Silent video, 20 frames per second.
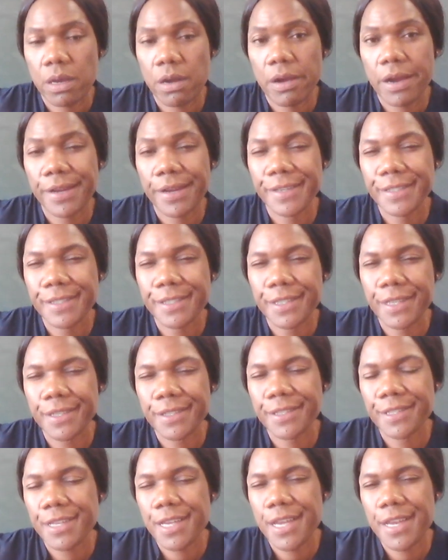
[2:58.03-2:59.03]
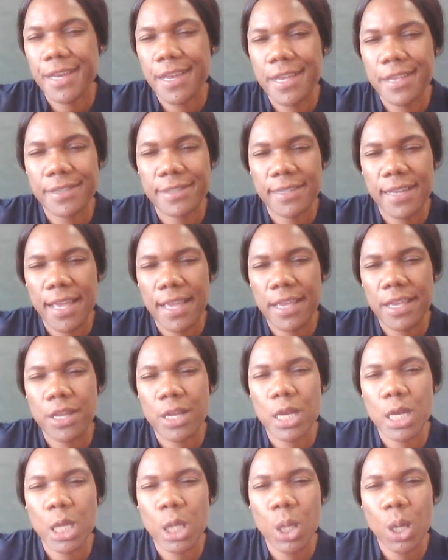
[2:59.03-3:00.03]
Right? DNA is like a
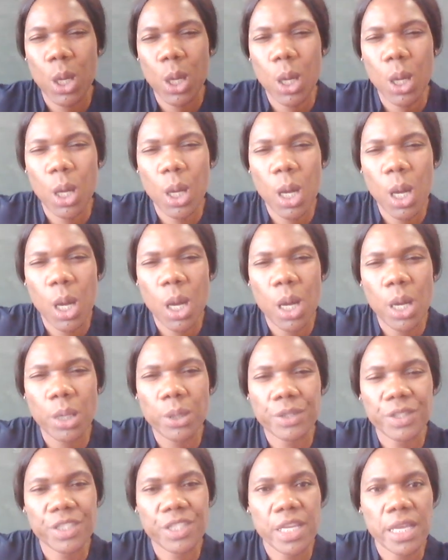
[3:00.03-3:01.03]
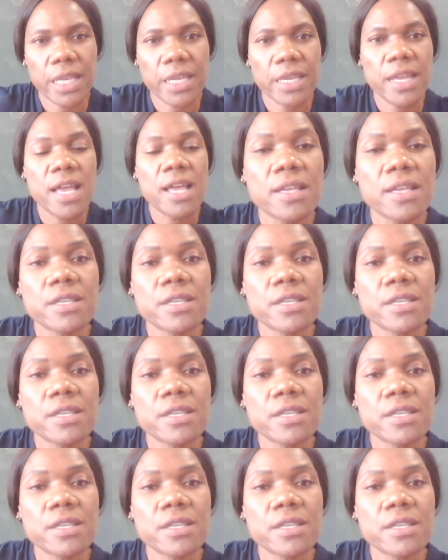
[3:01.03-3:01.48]
long chain,